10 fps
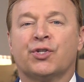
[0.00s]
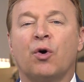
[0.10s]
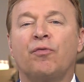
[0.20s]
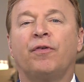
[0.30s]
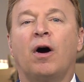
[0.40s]

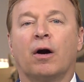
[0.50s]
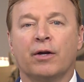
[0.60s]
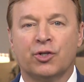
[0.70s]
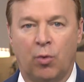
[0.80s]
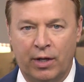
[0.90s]
So
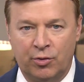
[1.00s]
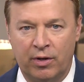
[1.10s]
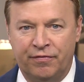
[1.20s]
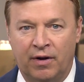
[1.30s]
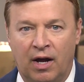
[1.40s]
far in
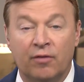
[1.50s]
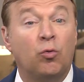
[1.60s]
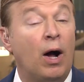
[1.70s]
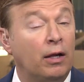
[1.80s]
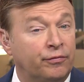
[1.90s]
2025,
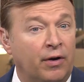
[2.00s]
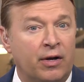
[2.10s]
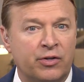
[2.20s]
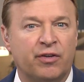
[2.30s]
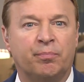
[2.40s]

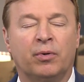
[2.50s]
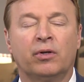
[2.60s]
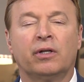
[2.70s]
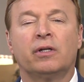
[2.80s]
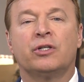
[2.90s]
wildfires have
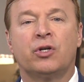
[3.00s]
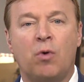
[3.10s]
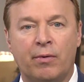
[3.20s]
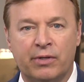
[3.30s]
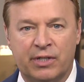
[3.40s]
burned nearly
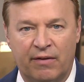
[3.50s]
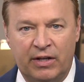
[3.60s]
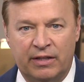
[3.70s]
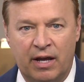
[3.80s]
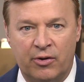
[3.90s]

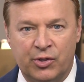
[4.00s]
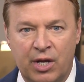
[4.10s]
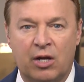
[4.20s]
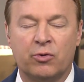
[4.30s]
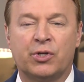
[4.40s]

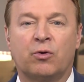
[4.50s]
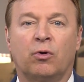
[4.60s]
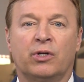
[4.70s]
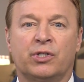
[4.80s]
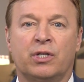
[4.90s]
270,000 acres
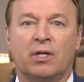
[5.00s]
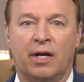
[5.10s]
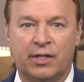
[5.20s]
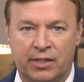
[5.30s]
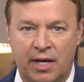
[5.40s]
across the
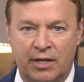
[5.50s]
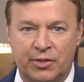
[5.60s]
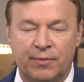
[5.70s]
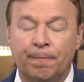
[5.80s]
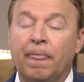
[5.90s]
United
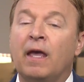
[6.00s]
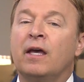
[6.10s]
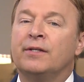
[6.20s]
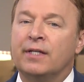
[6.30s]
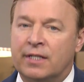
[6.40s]
States.
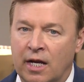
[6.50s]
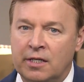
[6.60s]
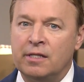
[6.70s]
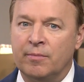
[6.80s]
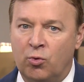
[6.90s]

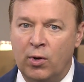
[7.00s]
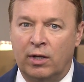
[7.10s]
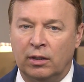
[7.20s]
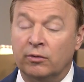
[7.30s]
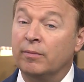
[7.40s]
Detecting them
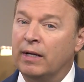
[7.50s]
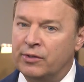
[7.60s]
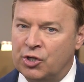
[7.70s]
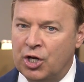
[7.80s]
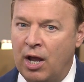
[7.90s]
quickly
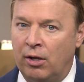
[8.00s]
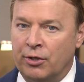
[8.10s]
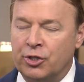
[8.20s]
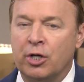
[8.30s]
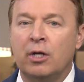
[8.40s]
remains a
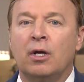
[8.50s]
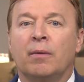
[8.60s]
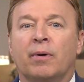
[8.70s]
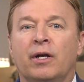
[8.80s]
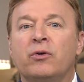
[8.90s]
challenge,
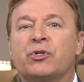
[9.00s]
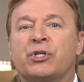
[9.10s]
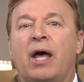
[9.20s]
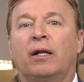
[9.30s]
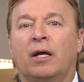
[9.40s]
but a new
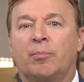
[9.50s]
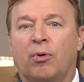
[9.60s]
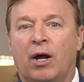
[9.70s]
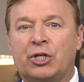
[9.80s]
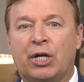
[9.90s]
satellite
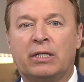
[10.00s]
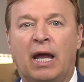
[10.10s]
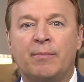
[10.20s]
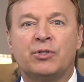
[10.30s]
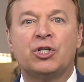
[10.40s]
project
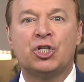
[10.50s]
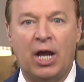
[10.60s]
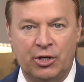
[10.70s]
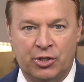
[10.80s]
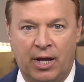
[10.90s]
aims to
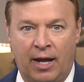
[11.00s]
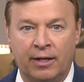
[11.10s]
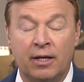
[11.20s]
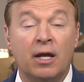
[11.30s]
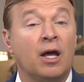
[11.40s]
change
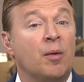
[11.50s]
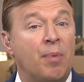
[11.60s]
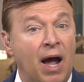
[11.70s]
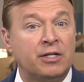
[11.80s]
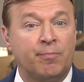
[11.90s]
that.
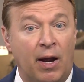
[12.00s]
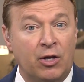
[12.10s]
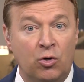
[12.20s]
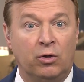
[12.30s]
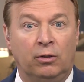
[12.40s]
Backed by
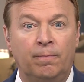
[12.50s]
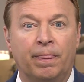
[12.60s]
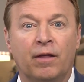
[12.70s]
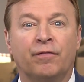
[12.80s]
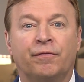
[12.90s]
Google,
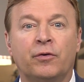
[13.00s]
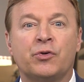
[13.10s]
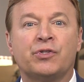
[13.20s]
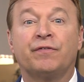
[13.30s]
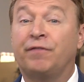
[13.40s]
the
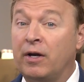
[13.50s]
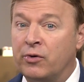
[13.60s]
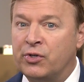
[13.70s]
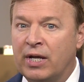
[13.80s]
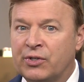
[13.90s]
first
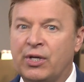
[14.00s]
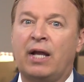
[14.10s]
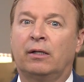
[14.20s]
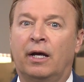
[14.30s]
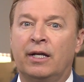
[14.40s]
FireSat
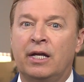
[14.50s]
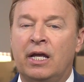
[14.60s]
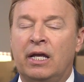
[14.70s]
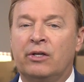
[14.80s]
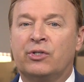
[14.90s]
satellite
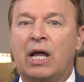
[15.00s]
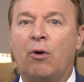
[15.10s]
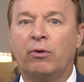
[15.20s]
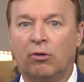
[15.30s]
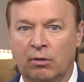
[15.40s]
is
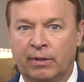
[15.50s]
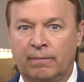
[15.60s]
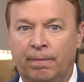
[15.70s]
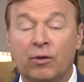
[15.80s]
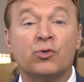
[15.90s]
now in orbit,
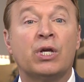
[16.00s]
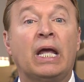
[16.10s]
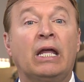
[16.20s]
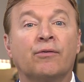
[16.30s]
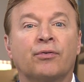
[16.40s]

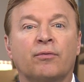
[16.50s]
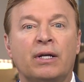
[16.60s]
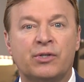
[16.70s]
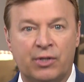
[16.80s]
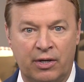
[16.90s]
using
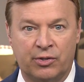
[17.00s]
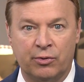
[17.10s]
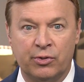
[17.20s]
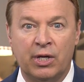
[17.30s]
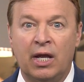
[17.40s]
infrared
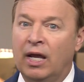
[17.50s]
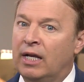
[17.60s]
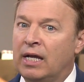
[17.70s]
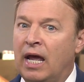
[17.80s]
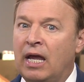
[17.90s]
sensors
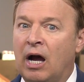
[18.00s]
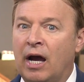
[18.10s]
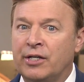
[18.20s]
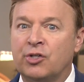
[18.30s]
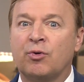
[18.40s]
and
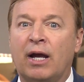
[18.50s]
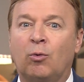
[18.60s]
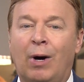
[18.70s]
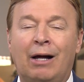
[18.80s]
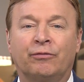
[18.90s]
AI to
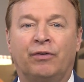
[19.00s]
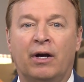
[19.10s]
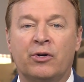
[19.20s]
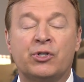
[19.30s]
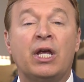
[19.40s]
track
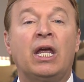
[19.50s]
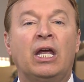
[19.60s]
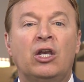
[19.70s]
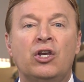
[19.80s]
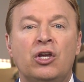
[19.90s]
wildfires
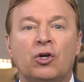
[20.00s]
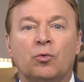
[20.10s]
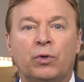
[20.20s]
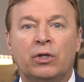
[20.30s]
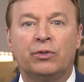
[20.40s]
in near
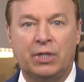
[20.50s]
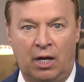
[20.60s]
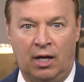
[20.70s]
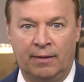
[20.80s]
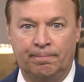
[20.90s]
real
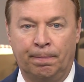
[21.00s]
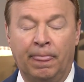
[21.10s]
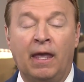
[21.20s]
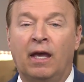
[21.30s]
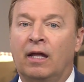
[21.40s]
time.
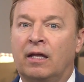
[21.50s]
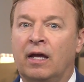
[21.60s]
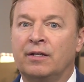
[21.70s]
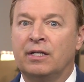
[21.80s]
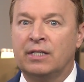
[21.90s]
It
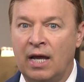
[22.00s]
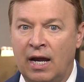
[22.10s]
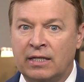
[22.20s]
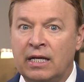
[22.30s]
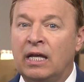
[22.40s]
can
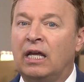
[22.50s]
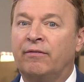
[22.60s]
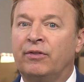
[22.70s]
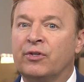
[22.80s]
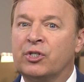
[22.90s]
detect
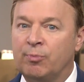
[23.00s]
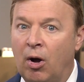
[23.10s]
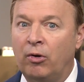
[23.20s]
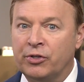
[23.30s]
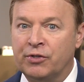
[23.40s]
even the
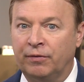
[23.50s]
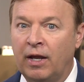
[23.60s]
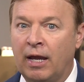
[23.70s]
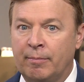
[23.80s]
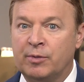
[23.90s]
smallest
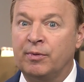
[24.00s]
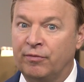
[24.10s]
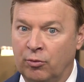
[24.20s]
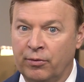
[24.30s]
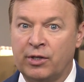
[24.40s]
flames
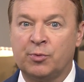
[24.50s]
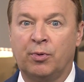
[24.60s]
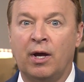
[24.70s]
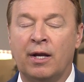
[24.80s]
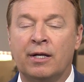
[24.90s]
before they
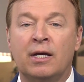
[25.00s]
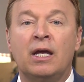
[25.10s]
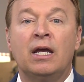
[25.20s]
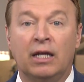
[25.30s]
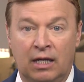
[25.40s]
spread
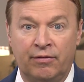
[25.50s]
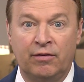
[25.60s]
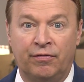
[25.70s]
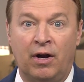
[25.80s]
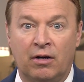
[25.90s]

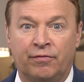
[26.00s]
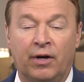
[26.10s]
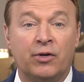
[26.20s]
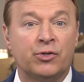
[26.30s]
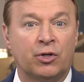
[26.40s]
giving
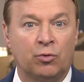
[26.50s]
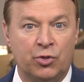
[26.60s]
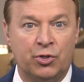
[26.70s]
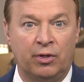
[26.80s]
firefighters a crucial